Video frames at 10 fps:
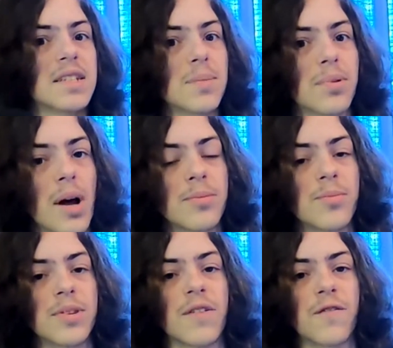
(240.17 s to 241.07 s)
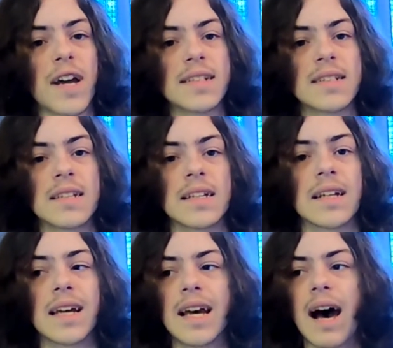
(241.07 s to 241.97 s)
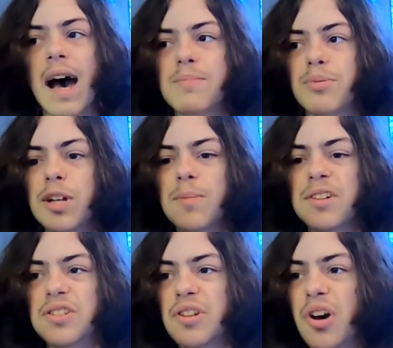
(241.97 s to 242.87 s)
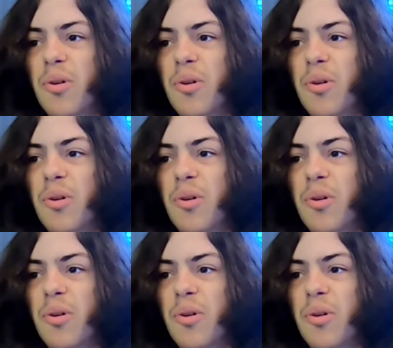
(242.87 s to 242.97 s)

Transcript: the problem with the fight scene. I pretty much know